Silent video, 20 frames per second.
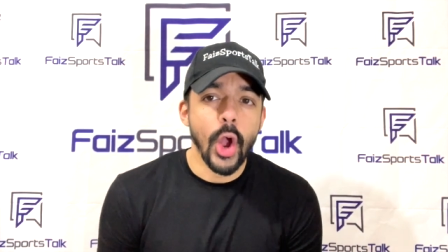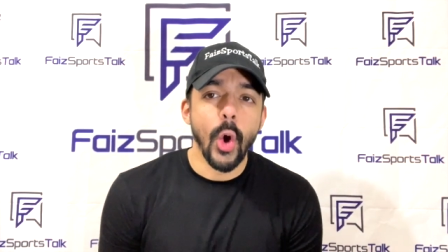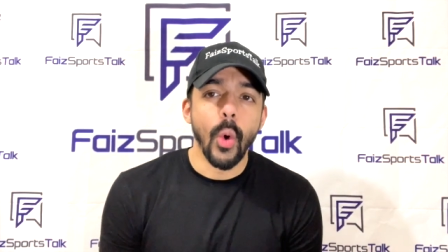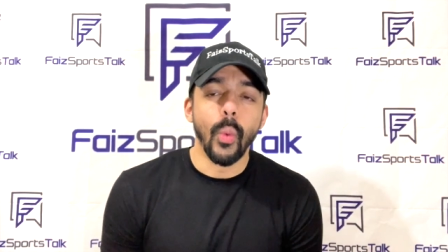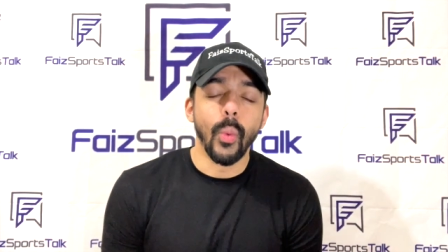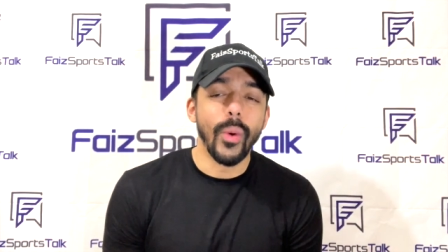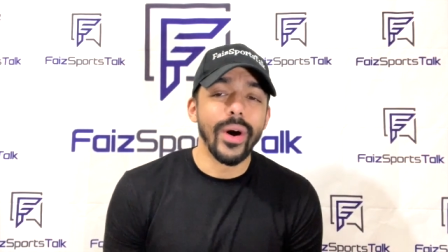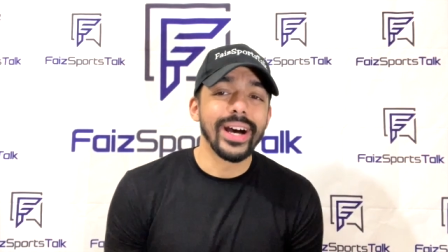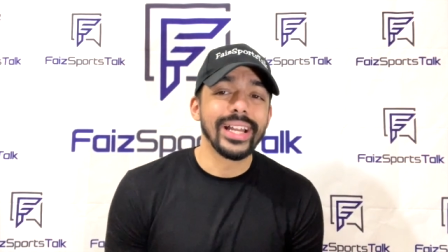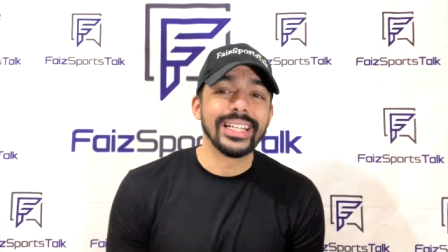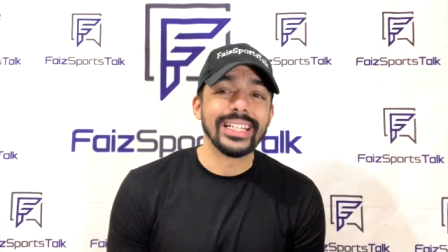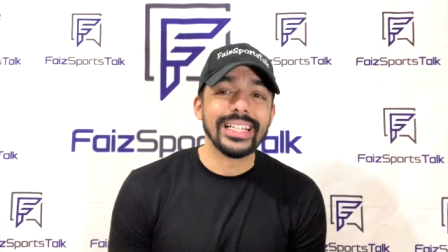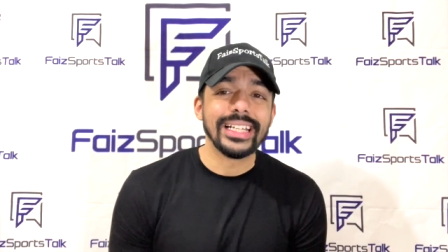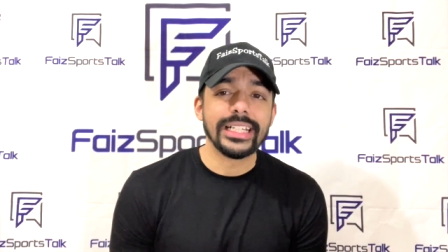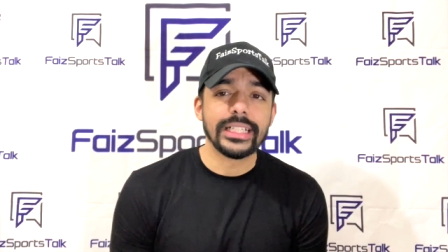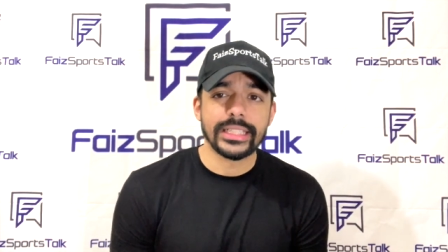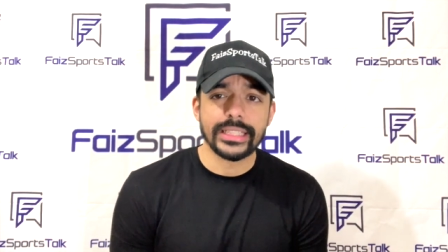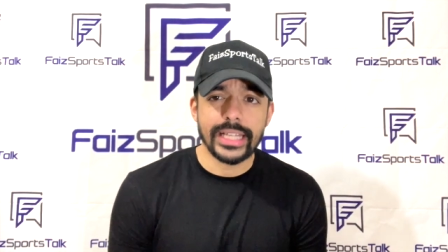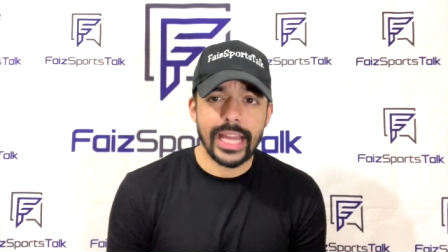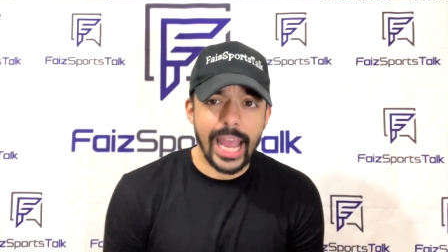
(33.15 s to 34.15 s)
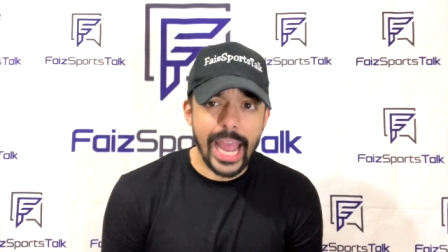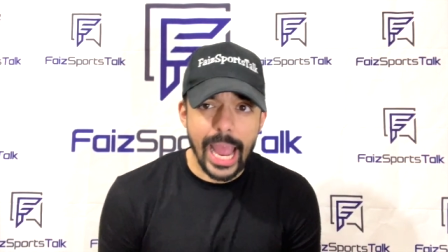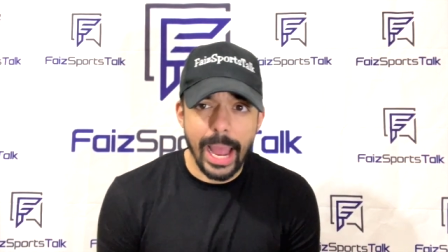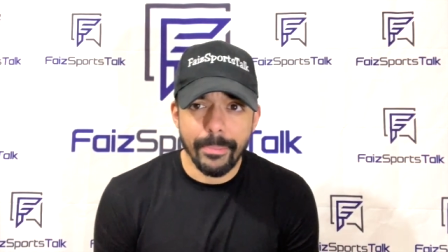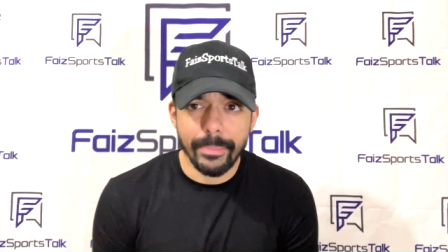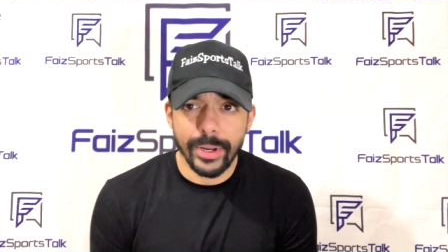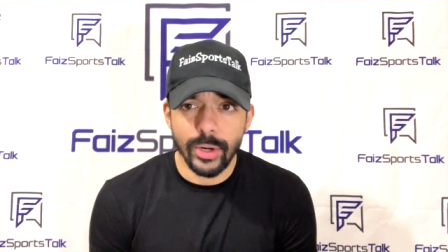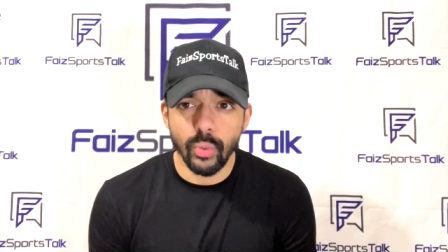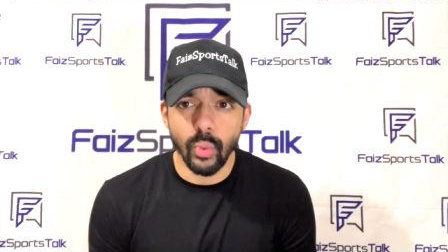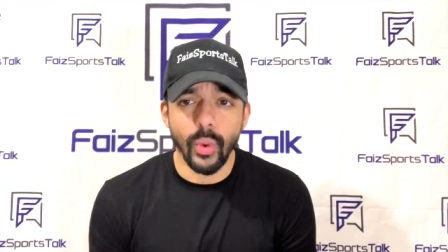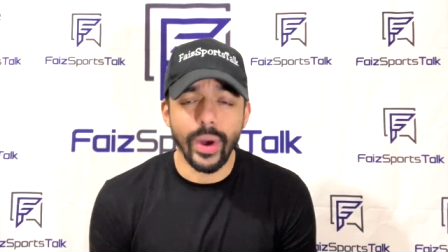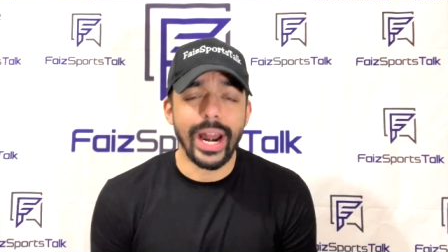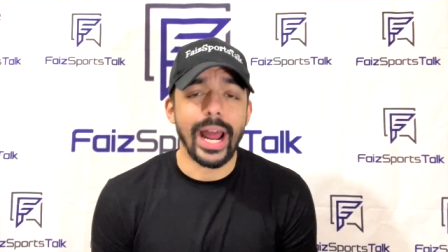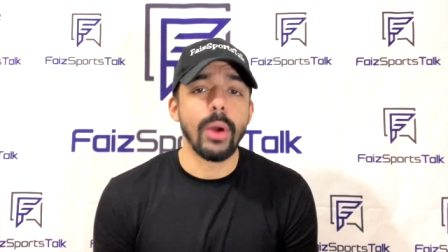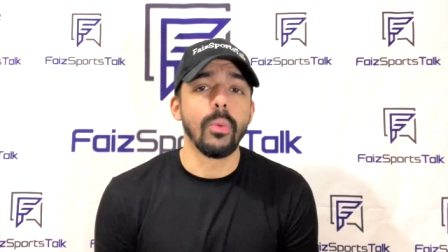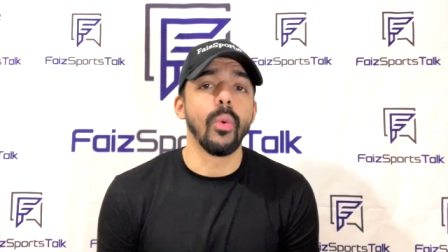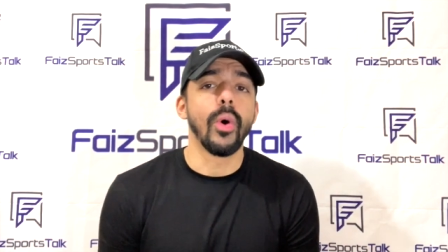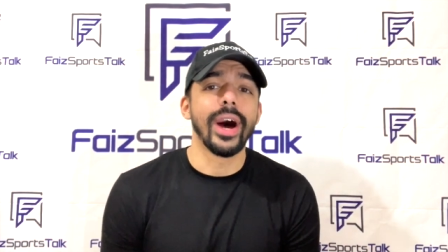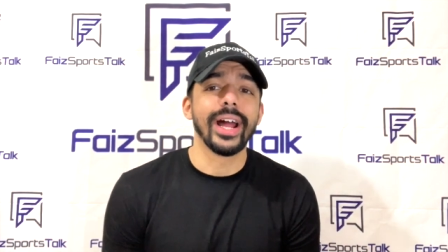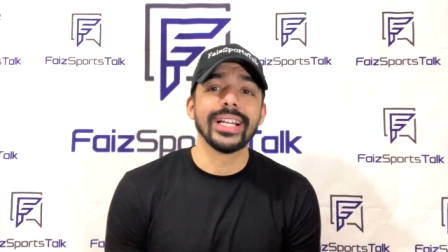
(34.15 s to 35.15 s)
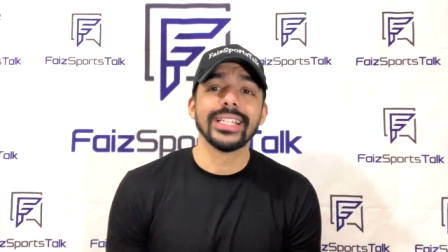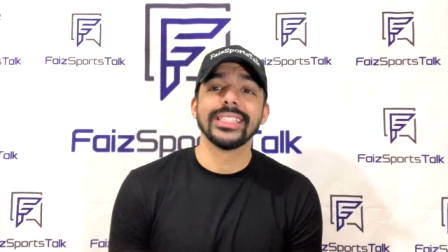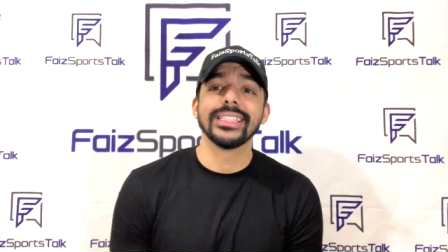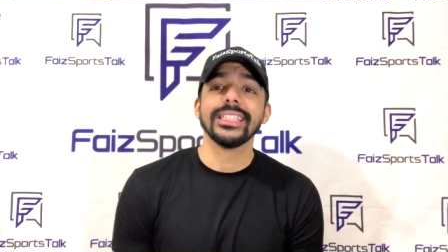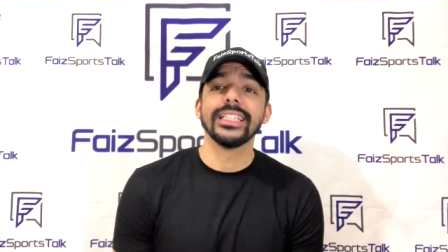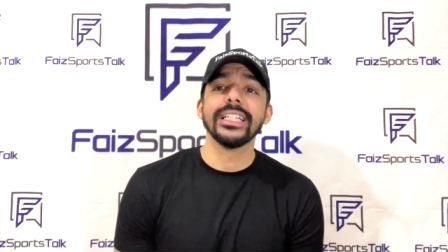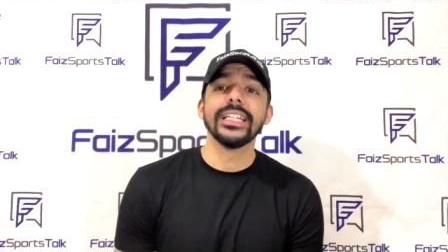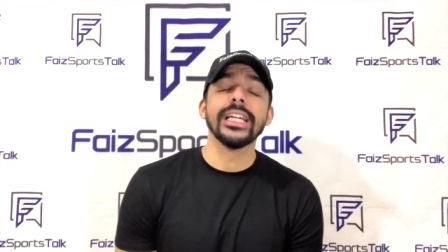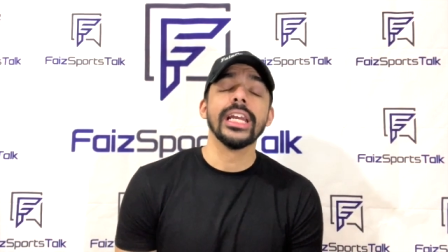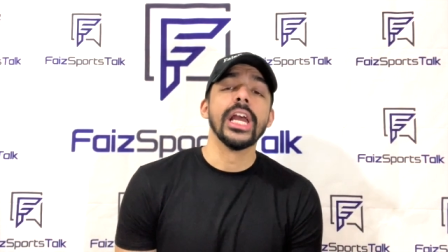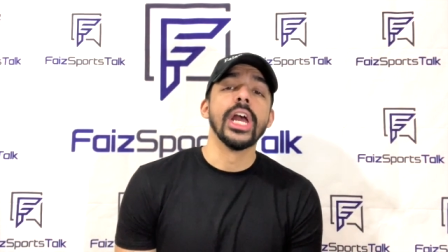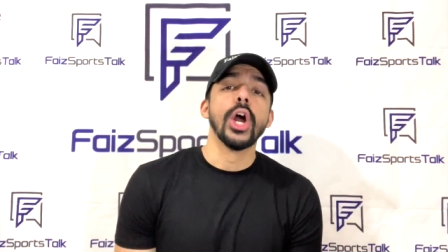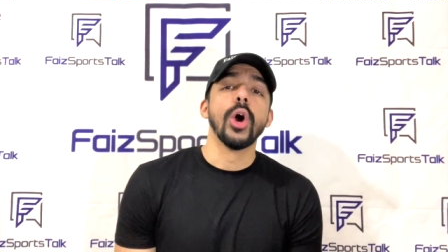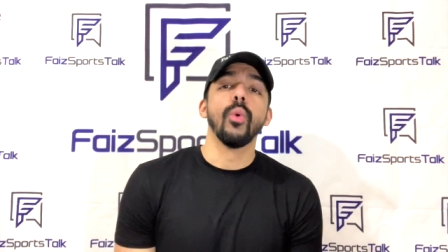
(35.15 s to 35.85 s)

what needs to happen, what I want to see,